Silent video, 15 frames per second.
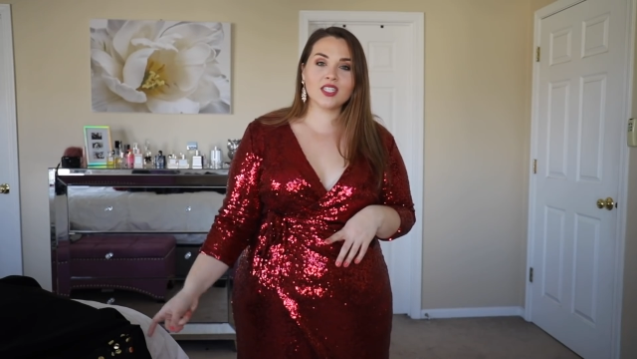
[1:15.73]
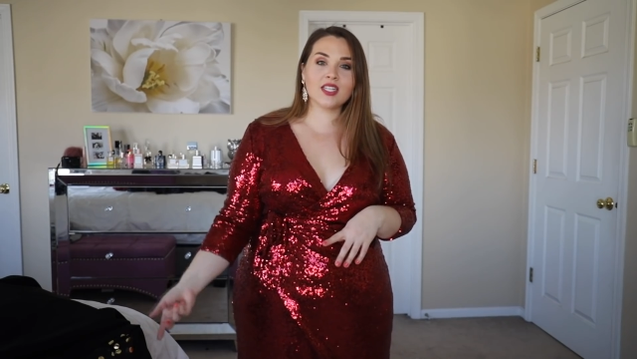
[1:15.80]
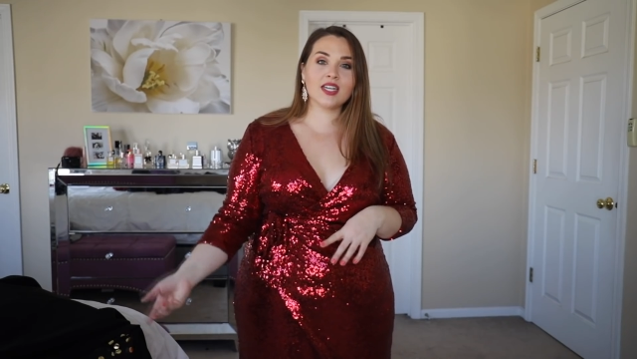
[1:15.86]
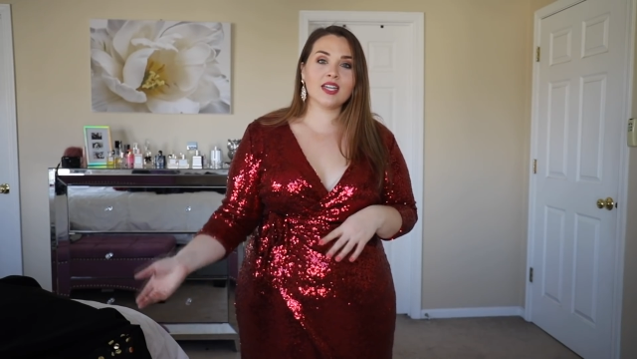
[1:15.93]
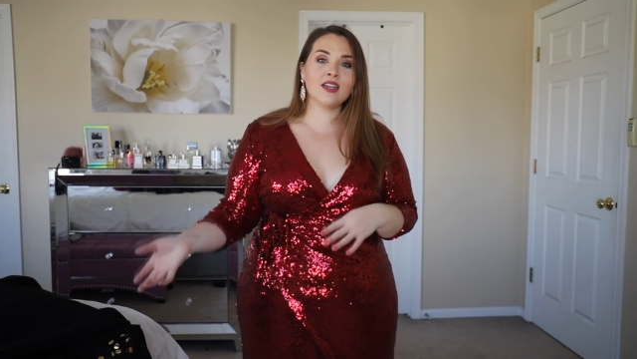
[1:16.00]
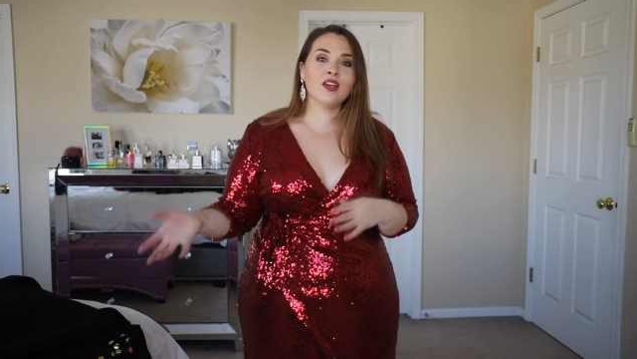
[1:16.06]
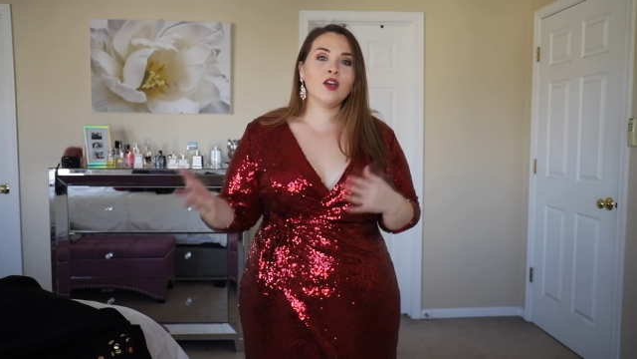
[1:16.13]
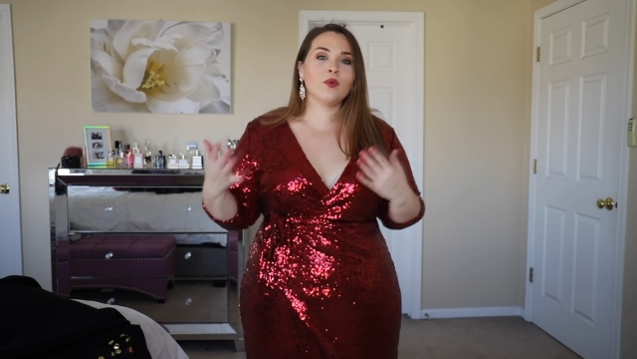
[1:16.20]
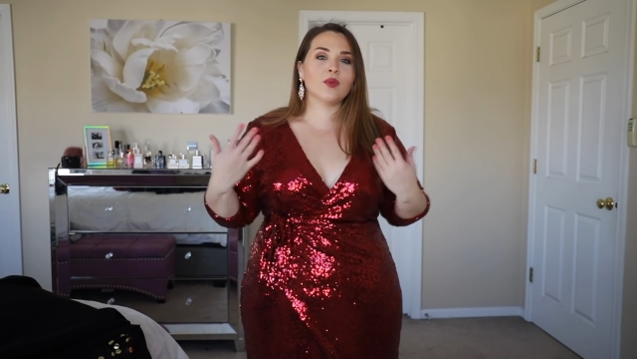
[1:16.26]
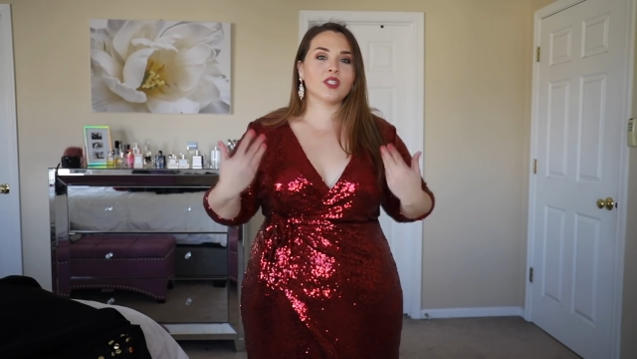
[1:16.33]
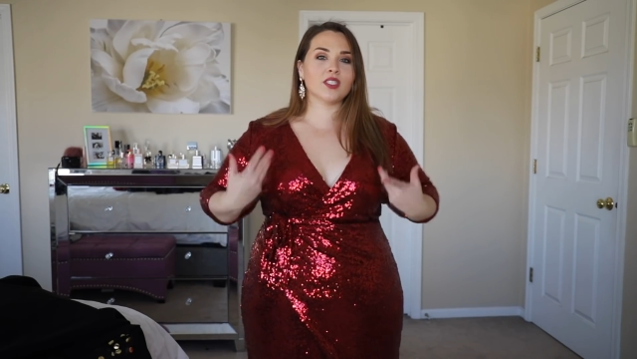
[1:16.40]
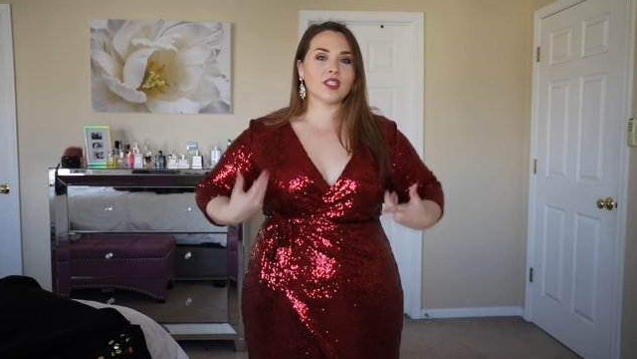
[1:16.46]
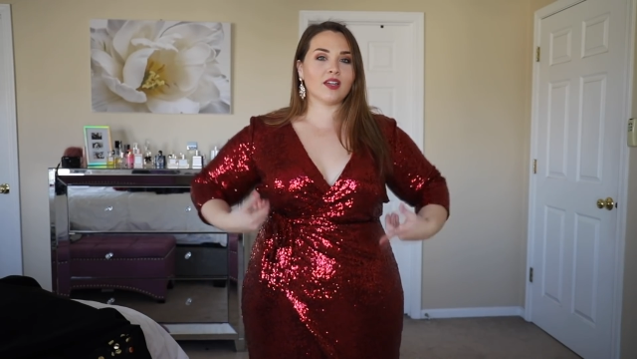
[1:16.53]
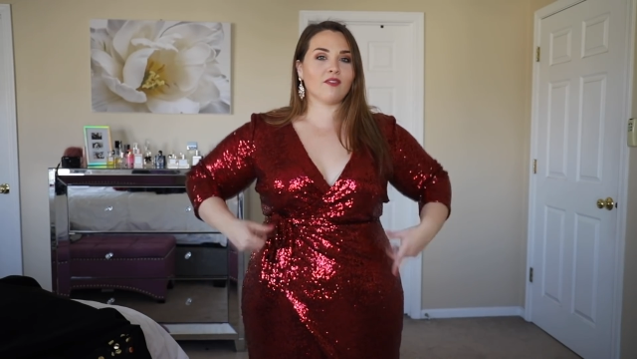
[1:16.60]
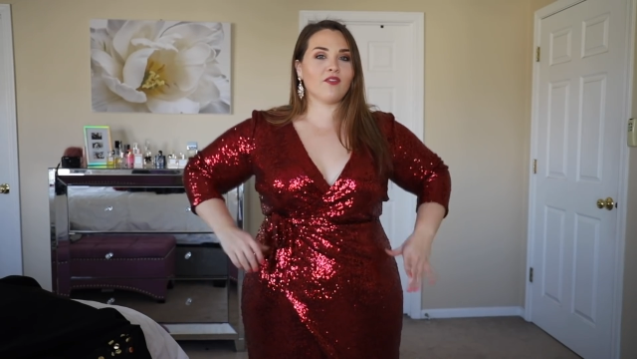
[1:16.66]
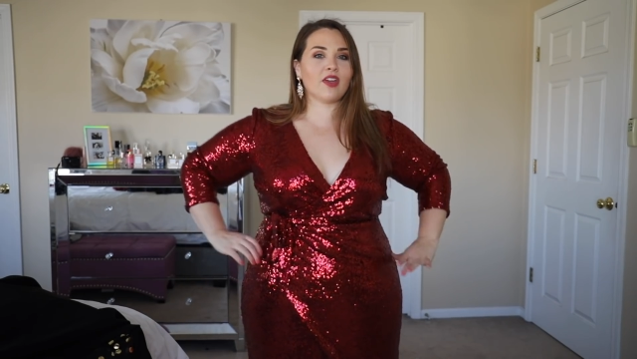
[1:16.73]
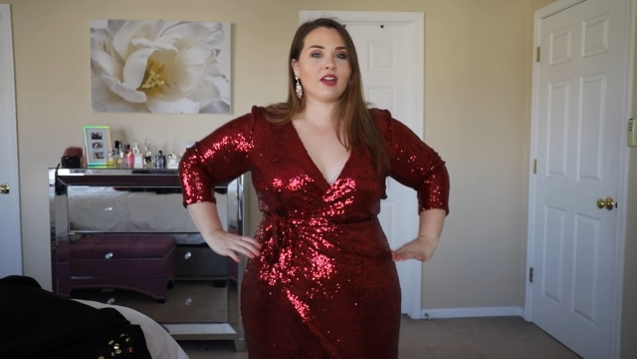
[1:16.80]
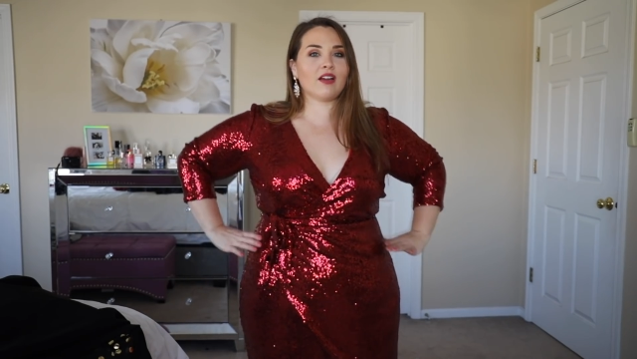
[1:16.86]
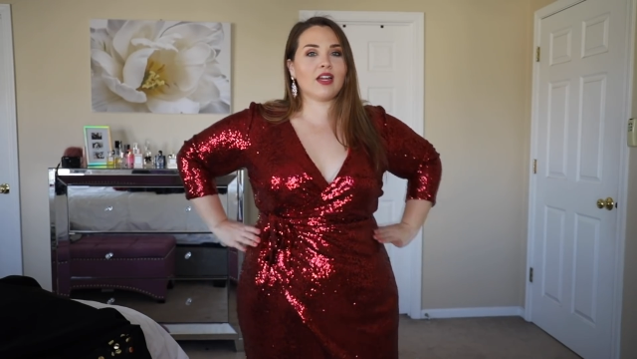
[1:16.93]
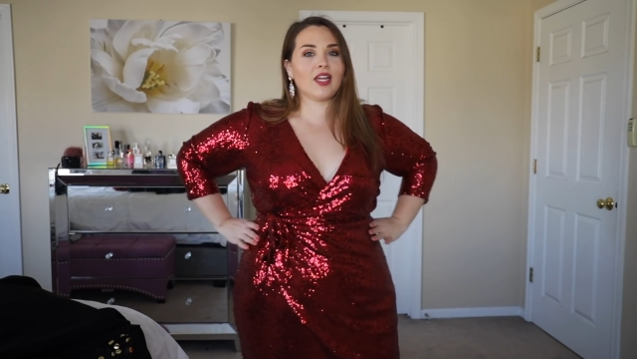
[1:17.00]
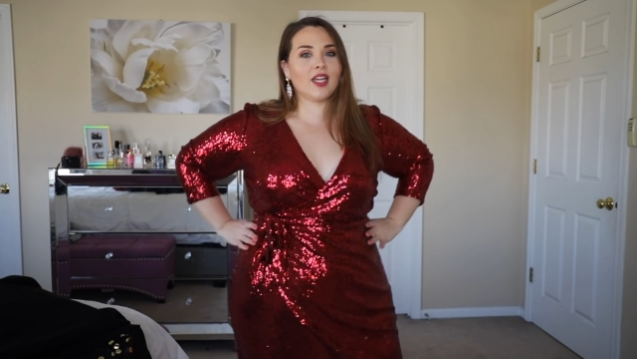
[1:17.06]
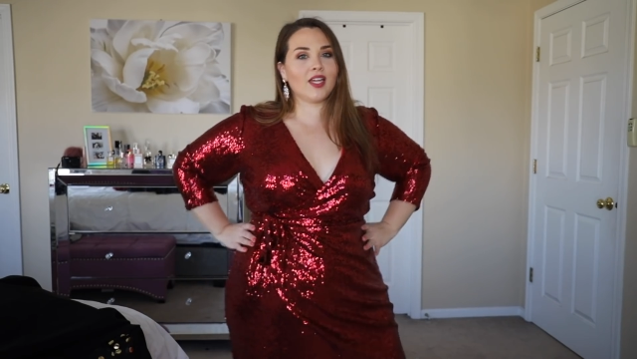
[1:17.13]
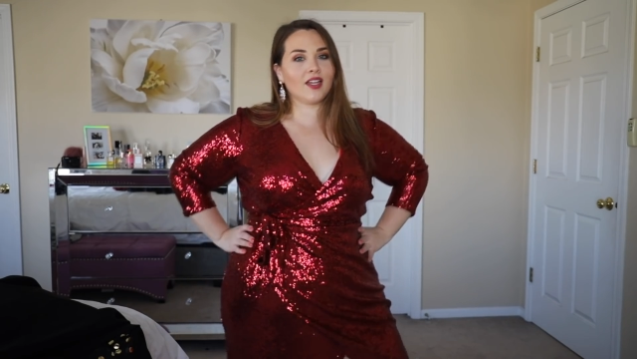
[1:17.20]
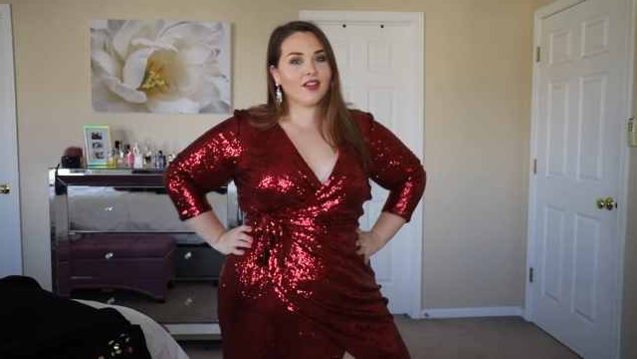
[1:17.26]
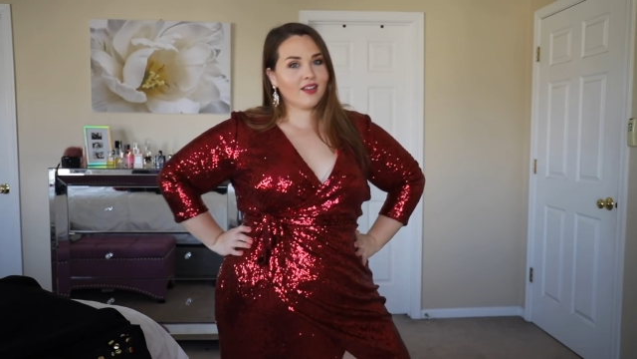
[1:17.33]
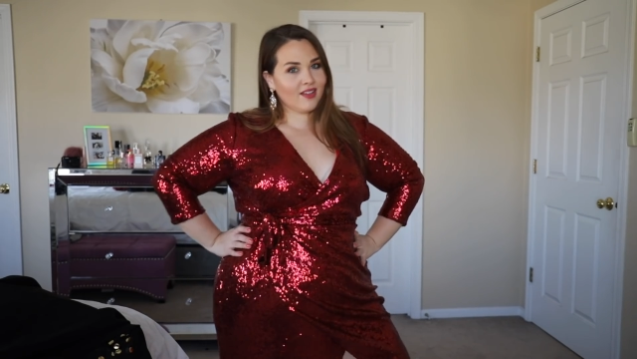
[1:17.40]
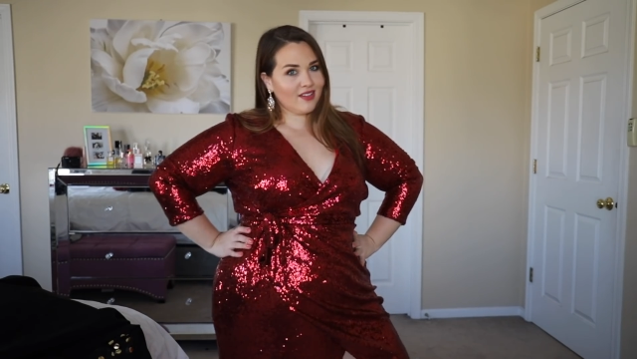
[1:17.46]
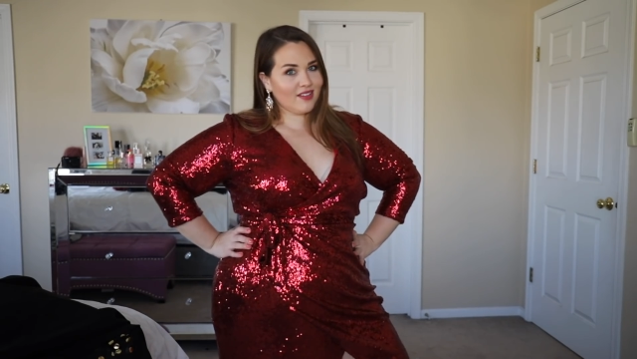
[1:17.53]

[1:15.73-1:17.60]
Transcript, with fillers: today, which is like very